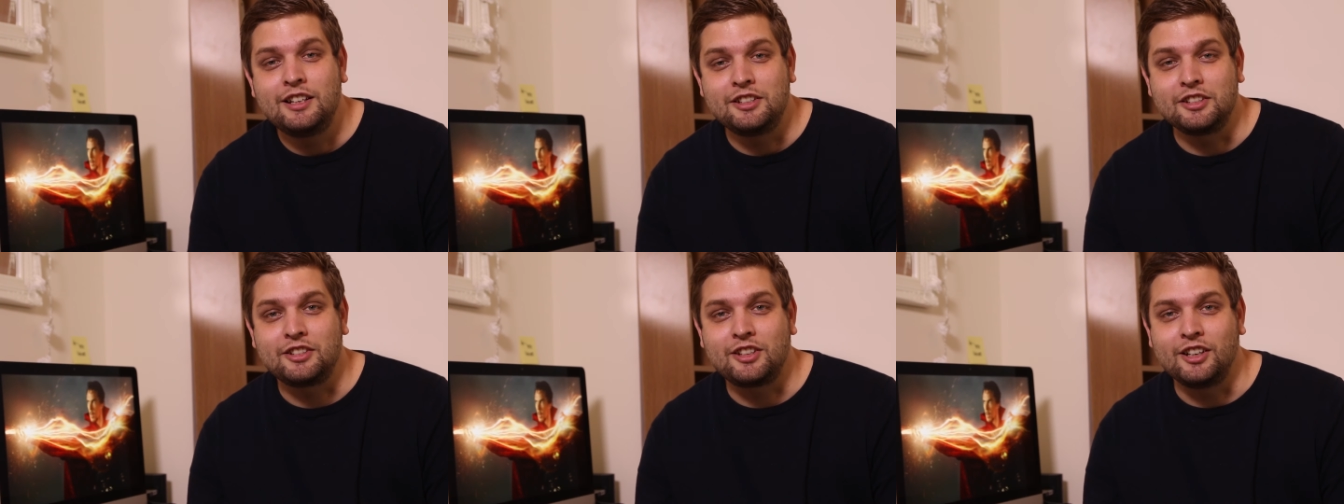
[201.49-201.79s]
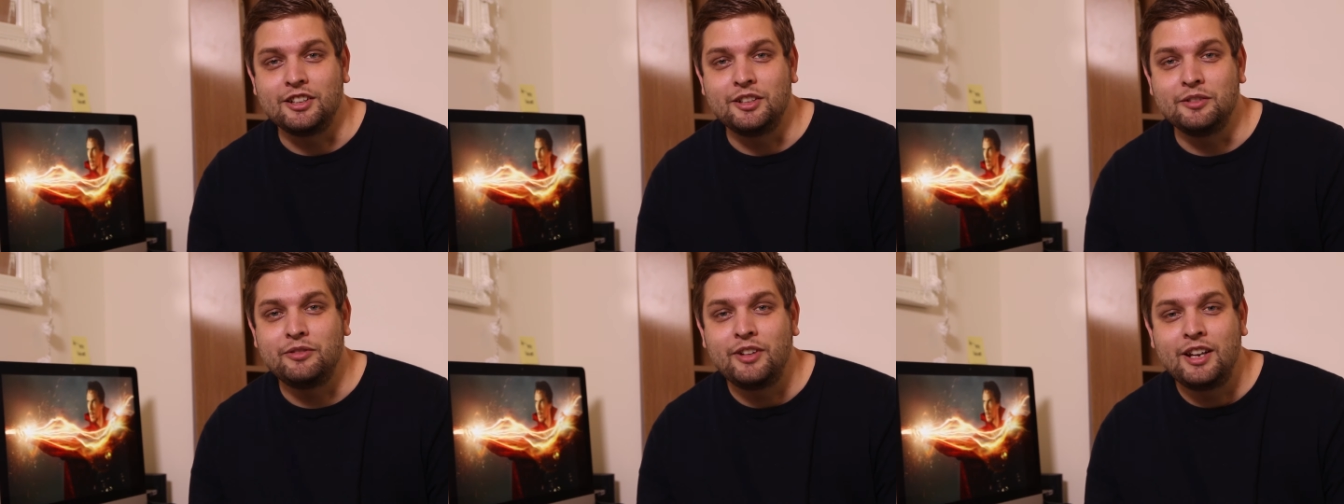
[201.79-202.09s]
just
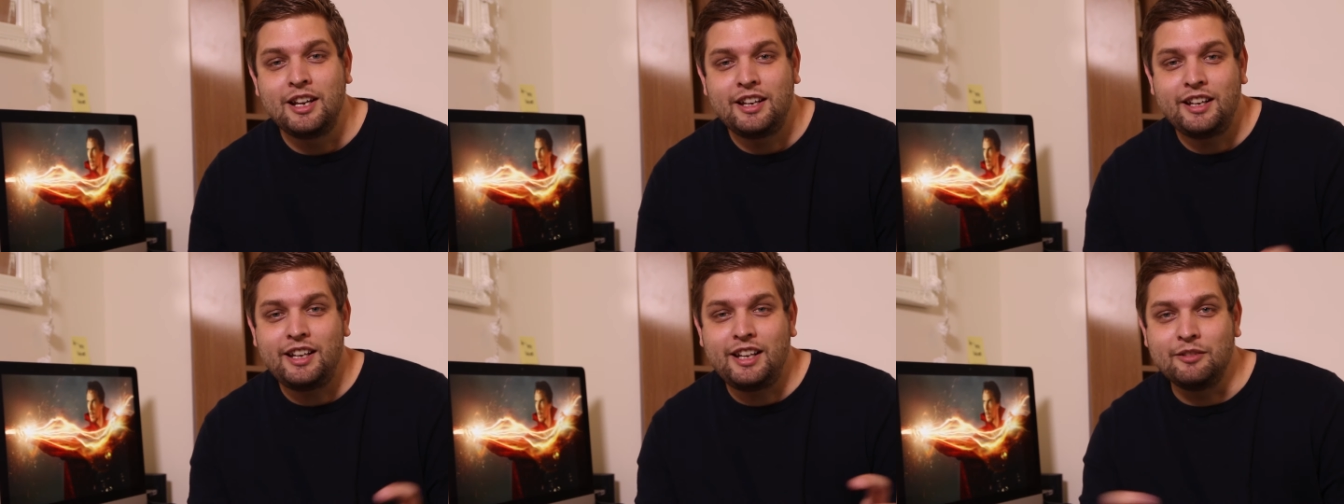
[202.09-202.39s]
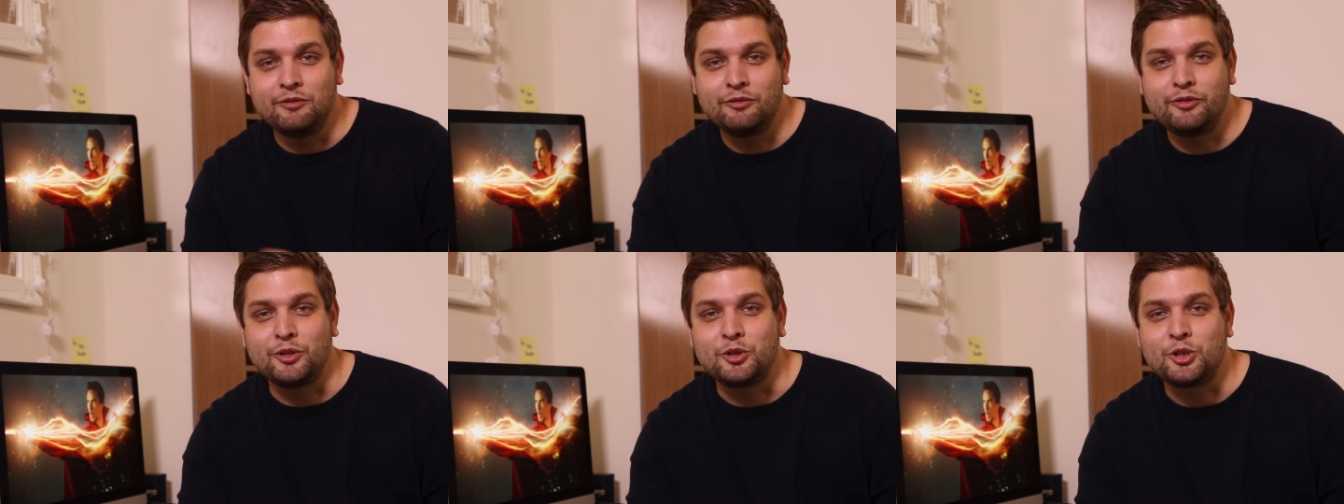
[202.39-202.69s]
kind of
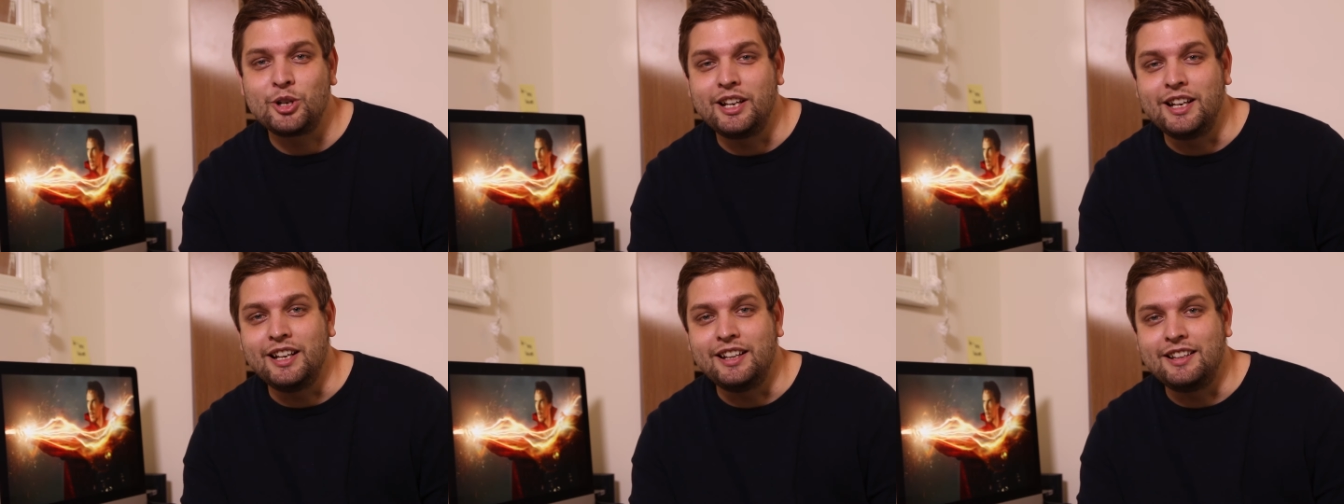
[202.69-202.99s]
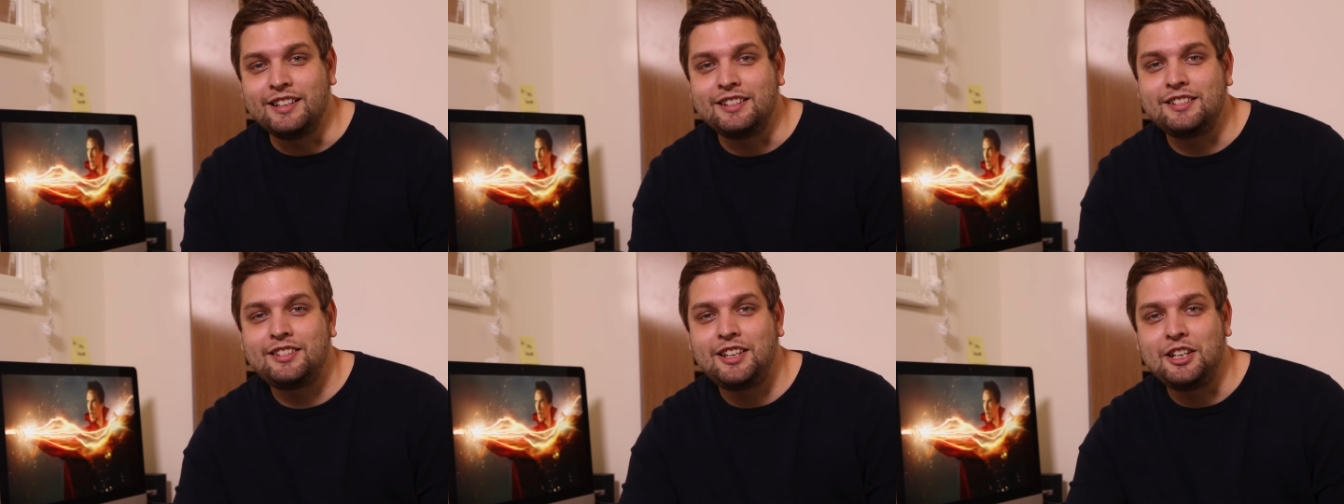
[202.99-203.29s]

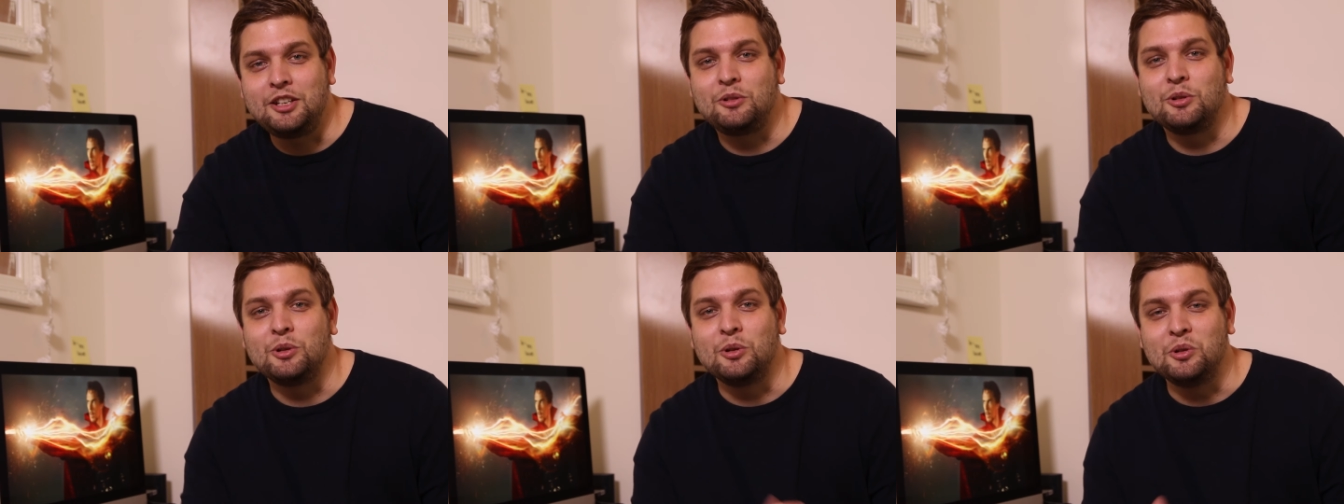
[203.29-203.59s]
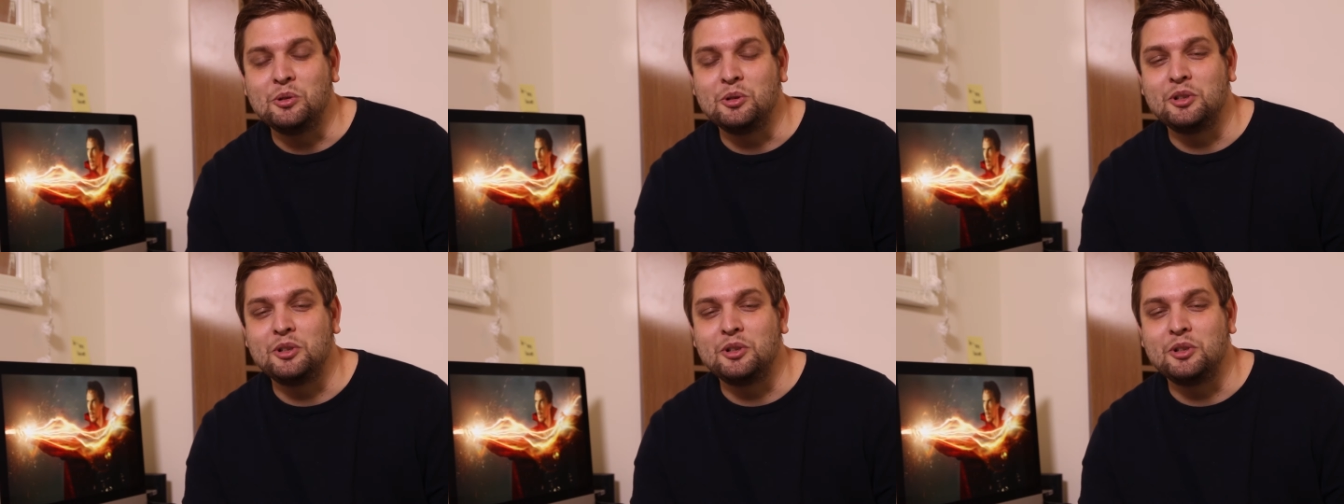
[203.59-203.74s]
infiltrated this secret